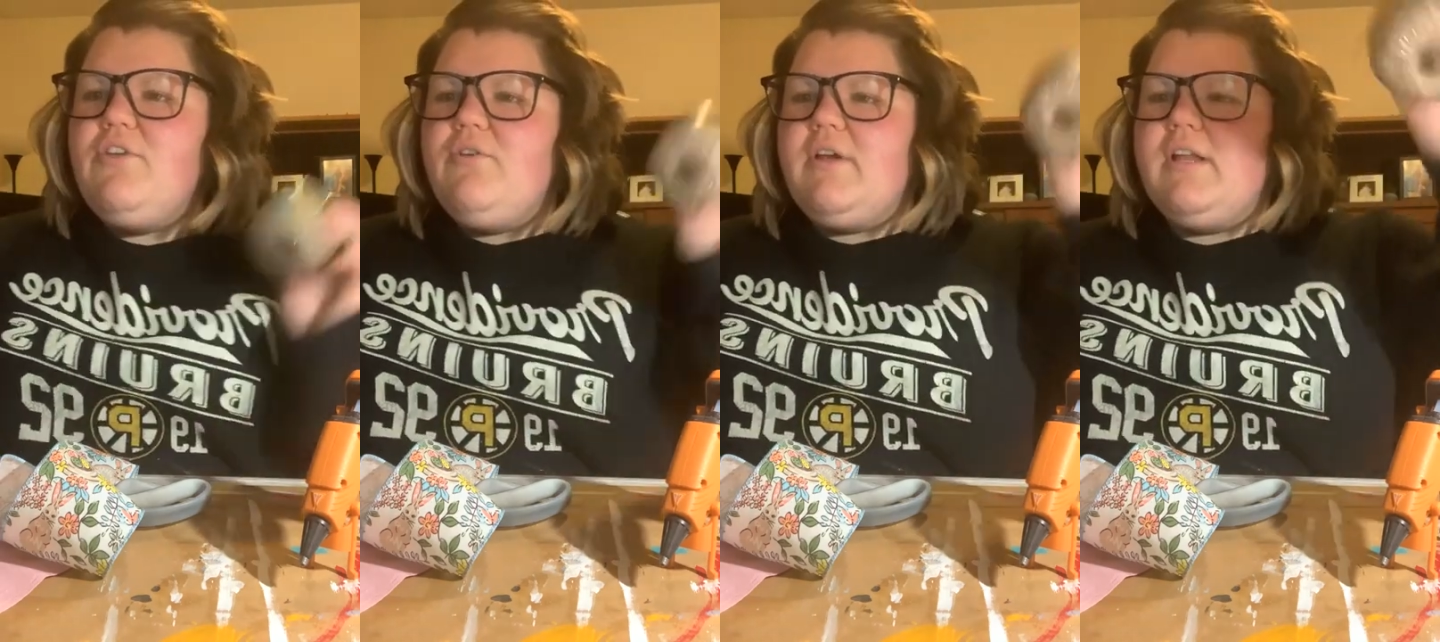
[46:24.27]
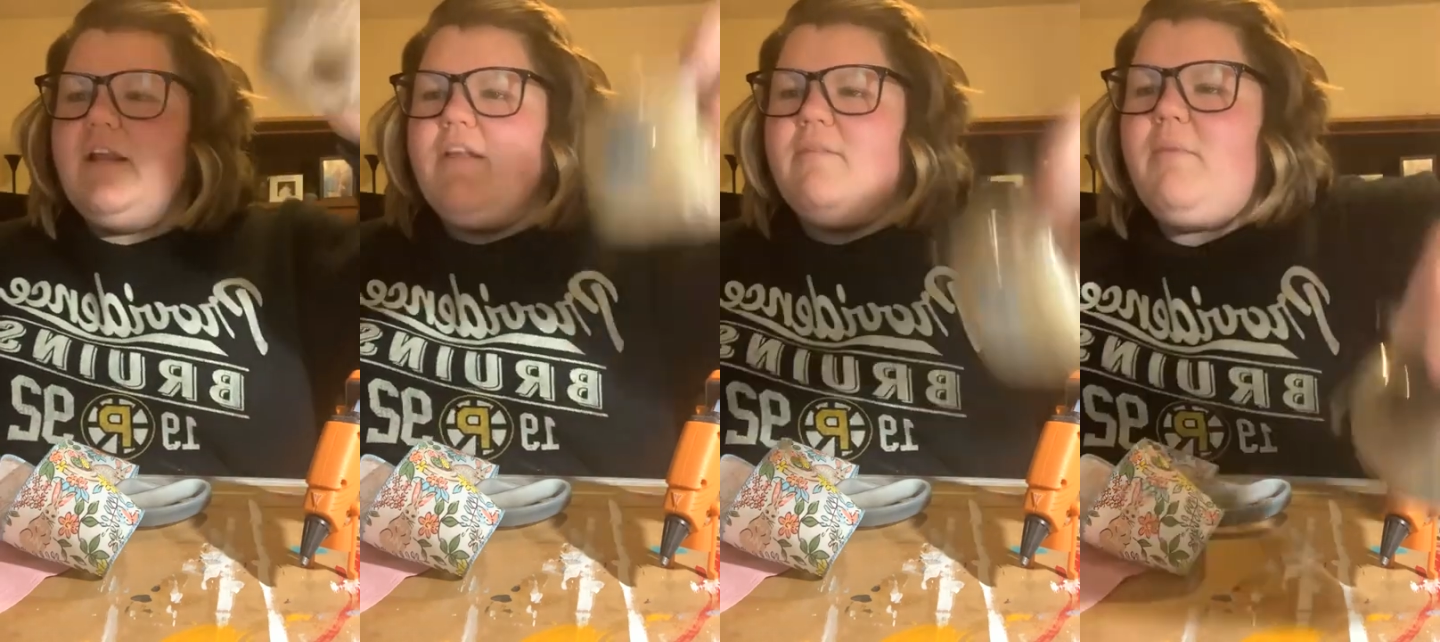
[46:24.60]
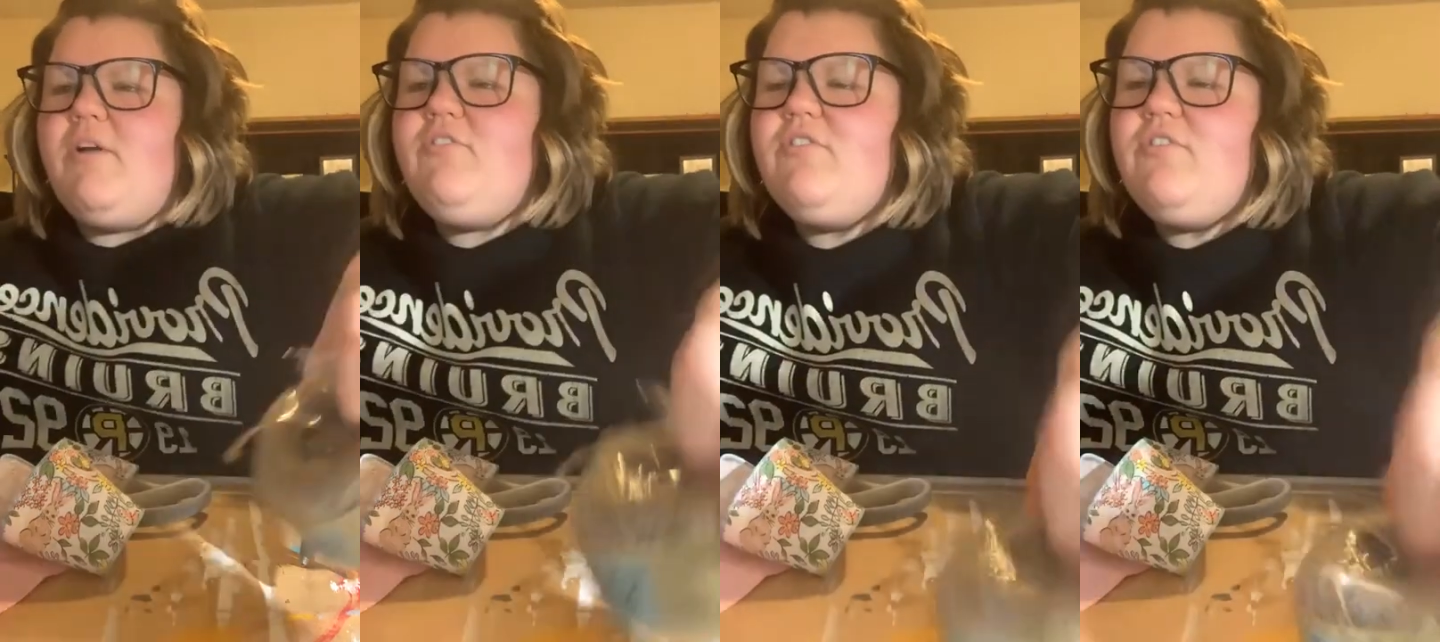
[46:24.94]
You can eat as
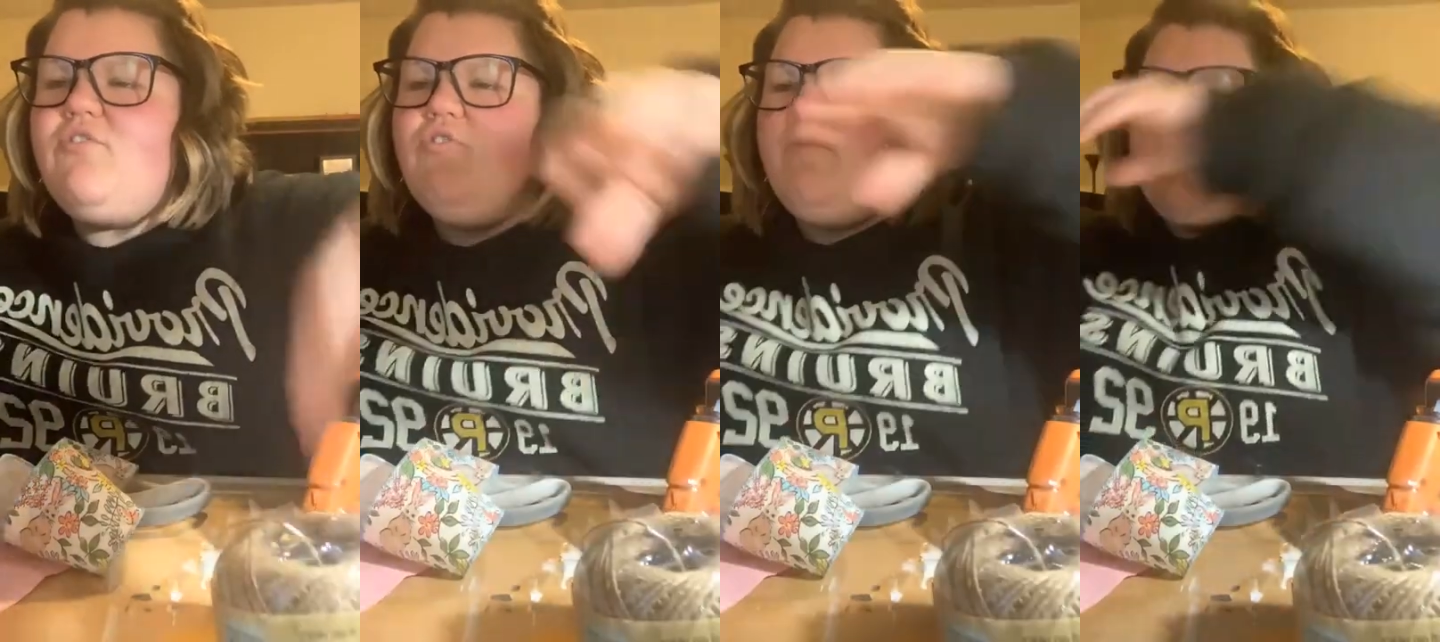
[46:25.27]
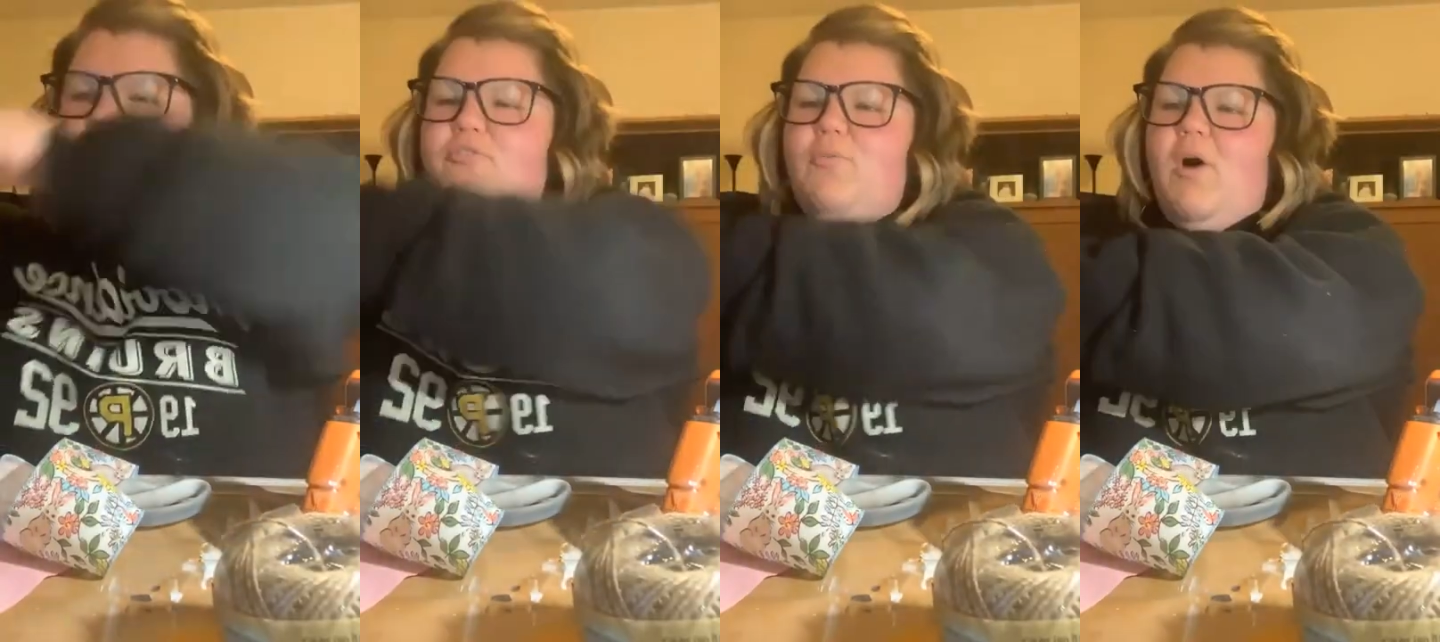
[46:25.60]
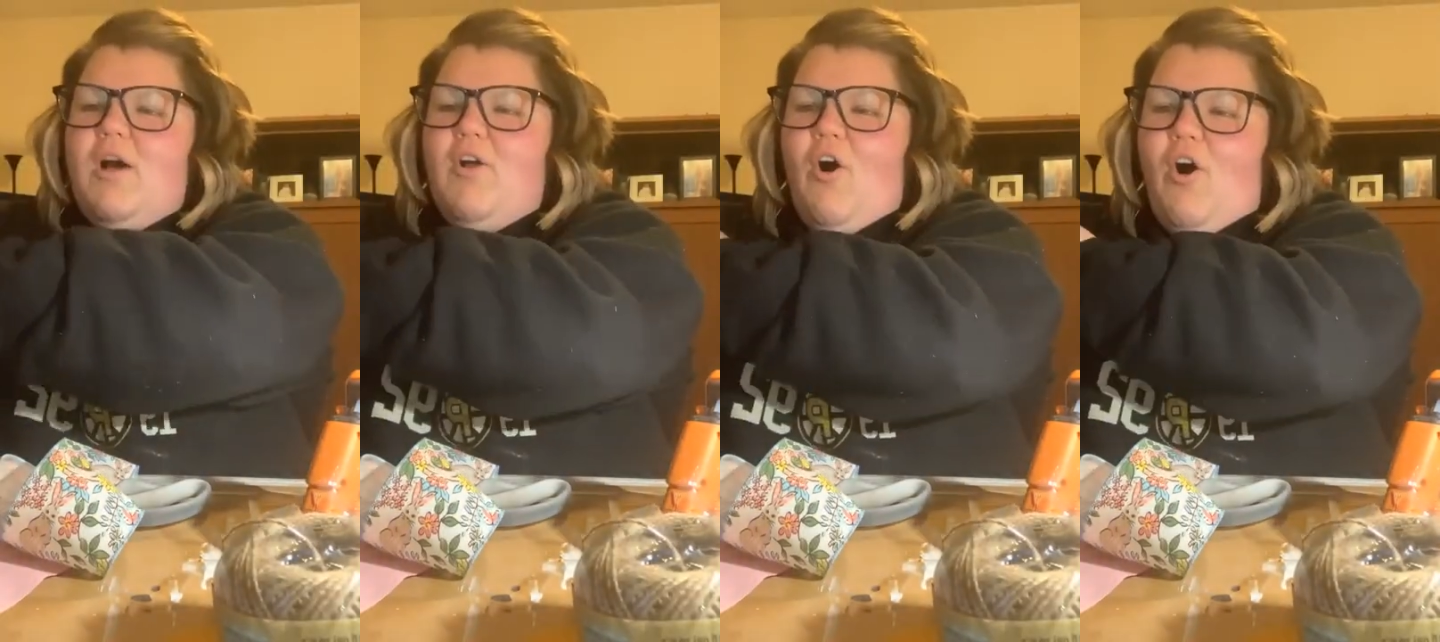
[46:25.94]
much of the soup as you
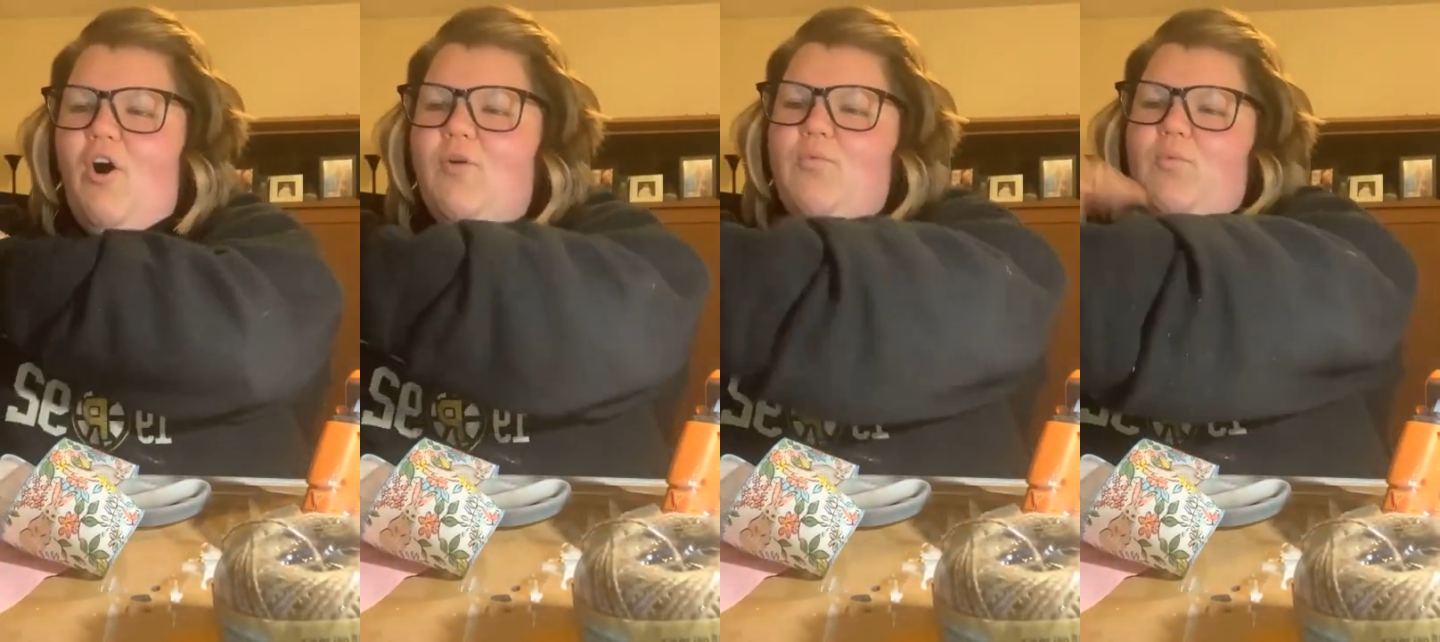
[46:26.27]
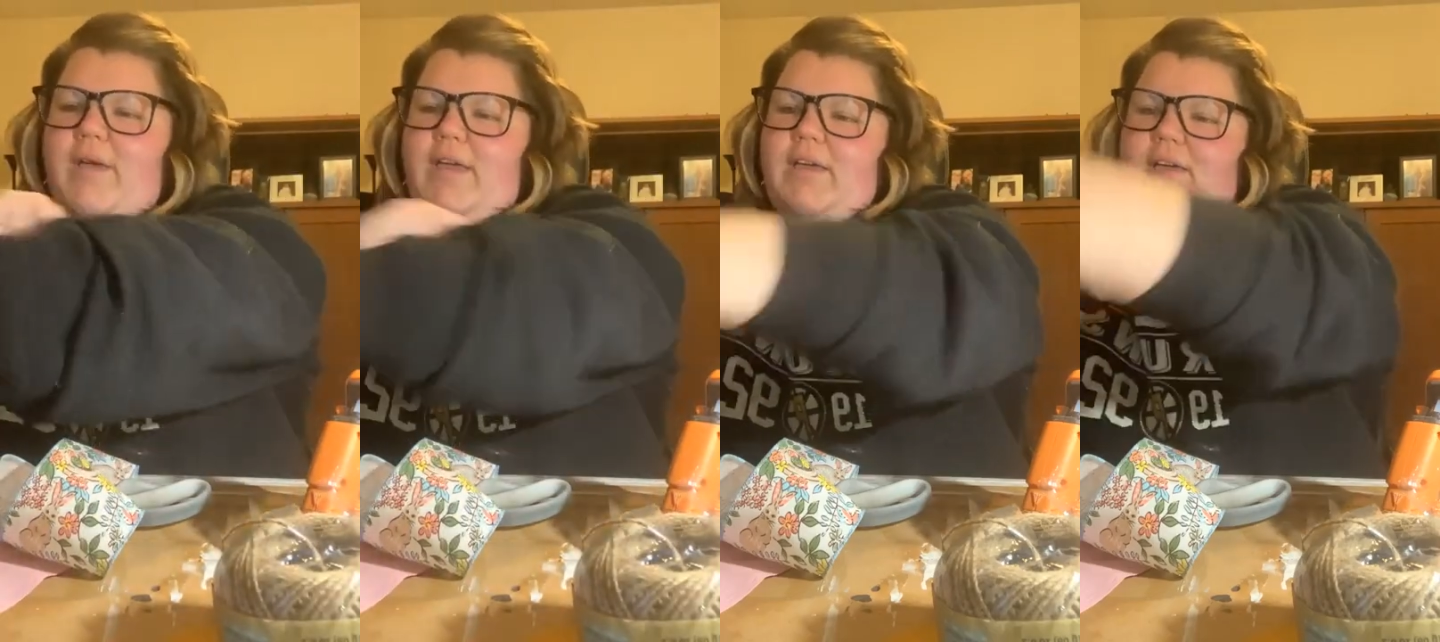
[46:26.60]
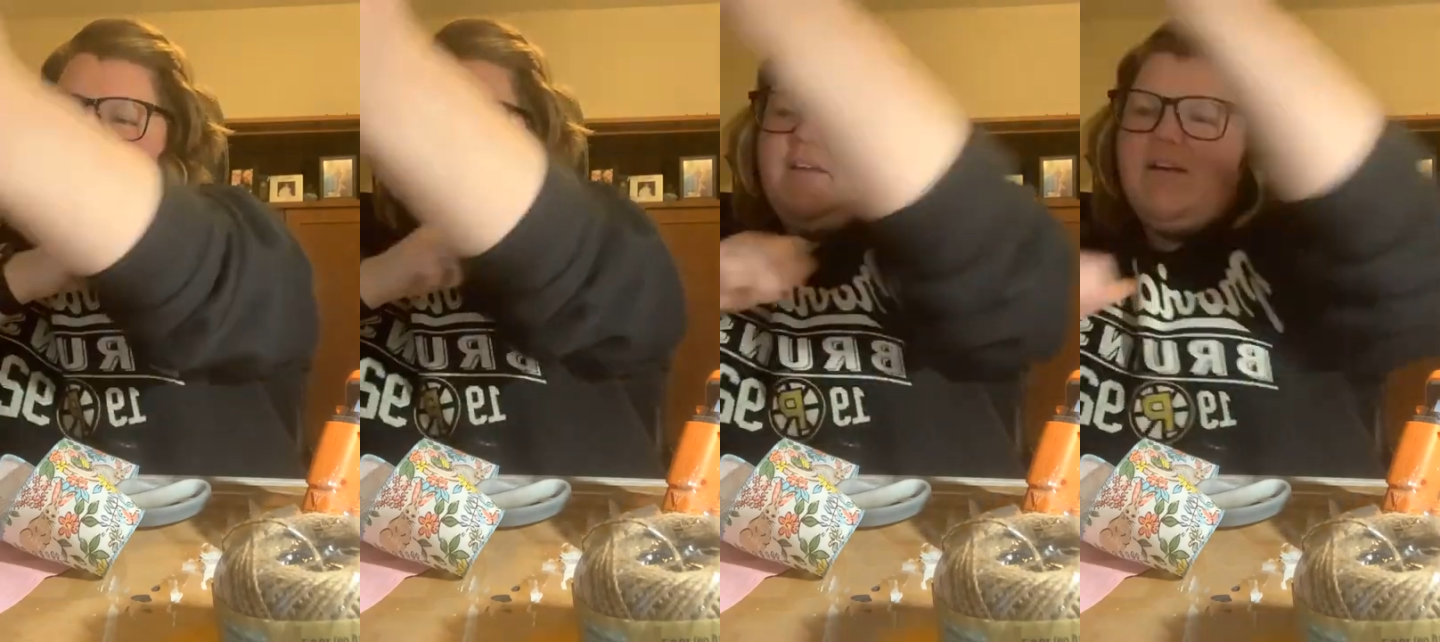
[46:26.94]
want all
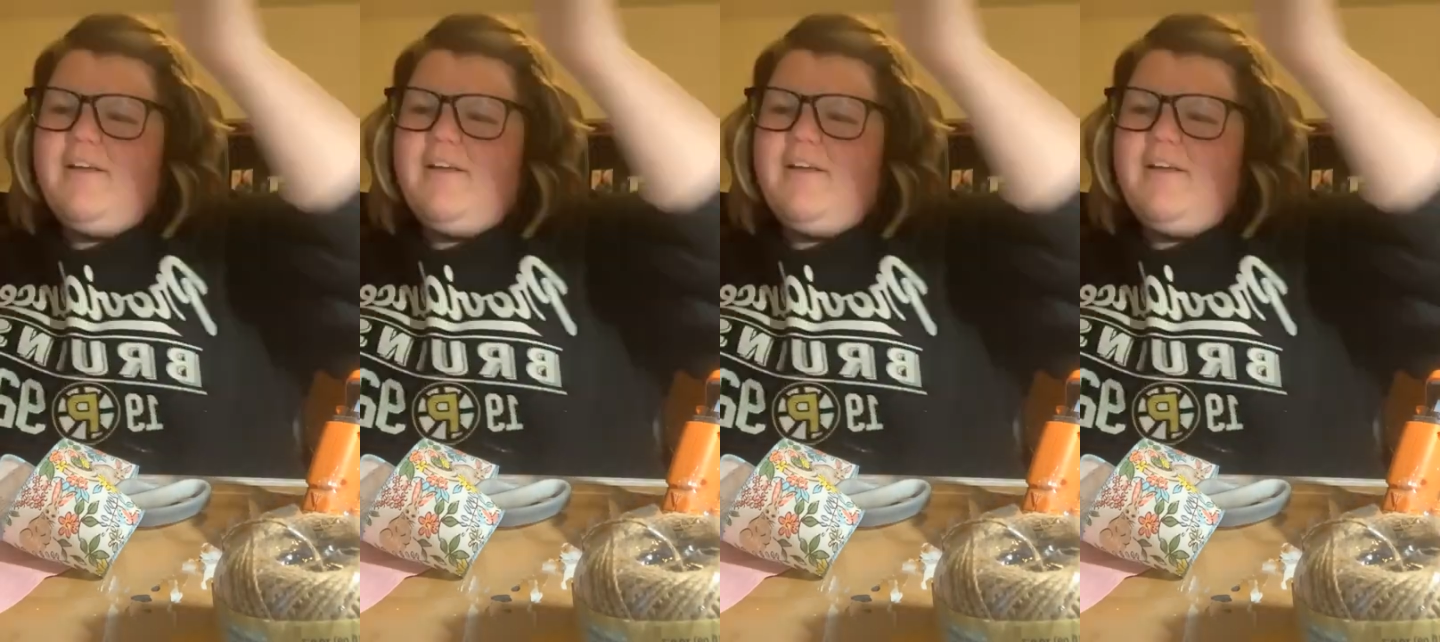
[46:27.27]
week.